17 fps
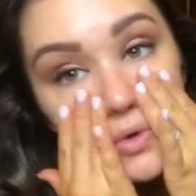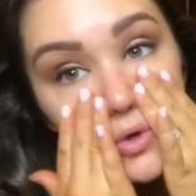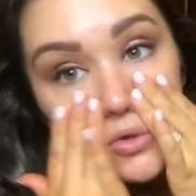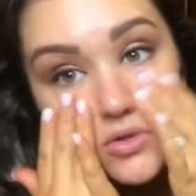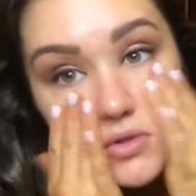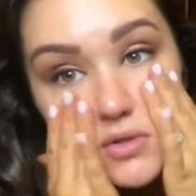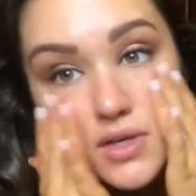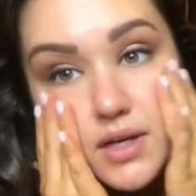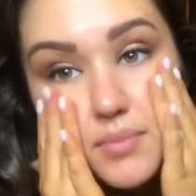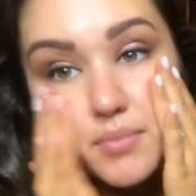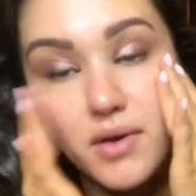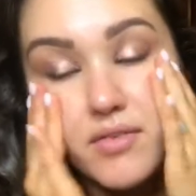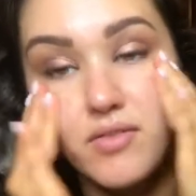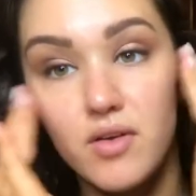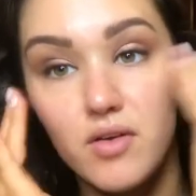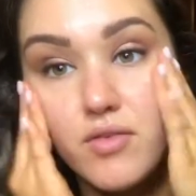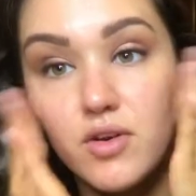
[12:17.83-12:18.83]
who's like my
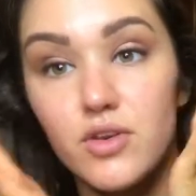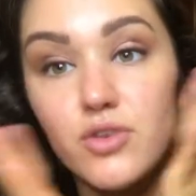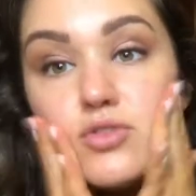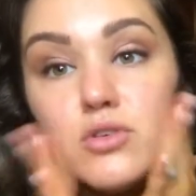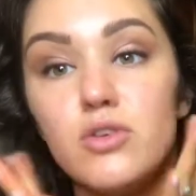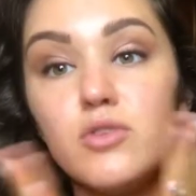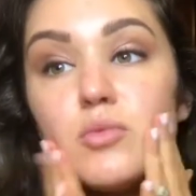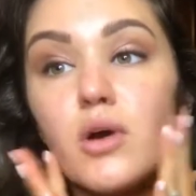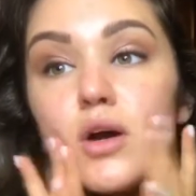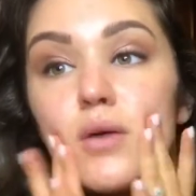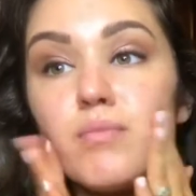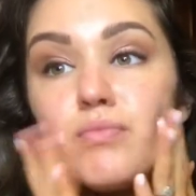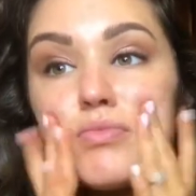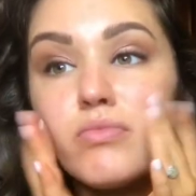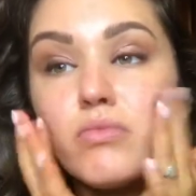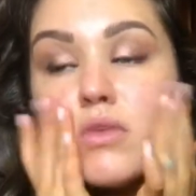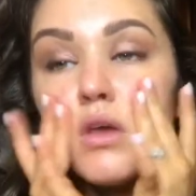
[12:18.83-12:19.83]
favorite YouTuber,
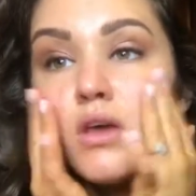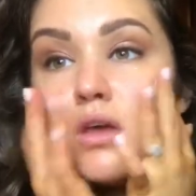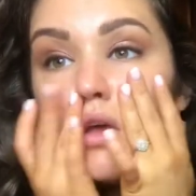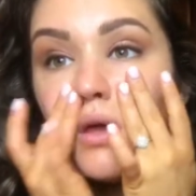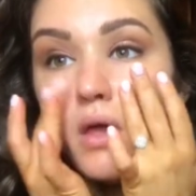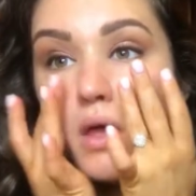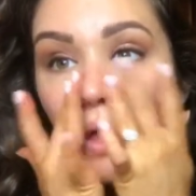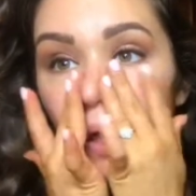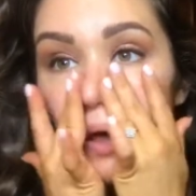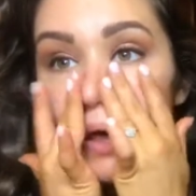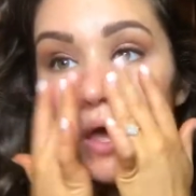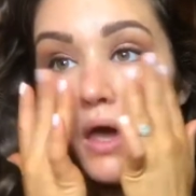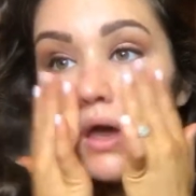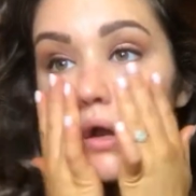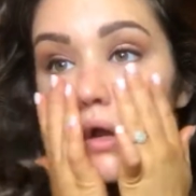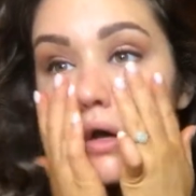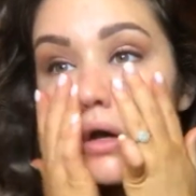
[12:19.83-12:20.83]

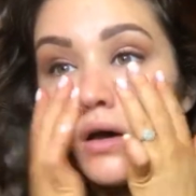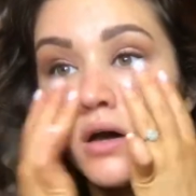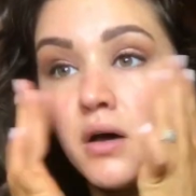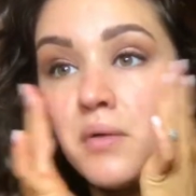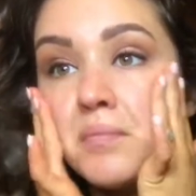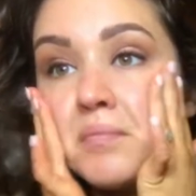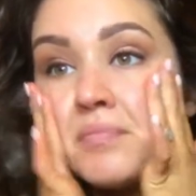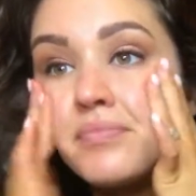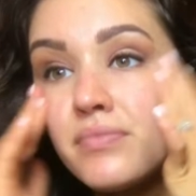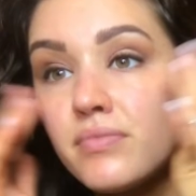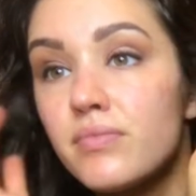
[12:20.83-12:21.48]
and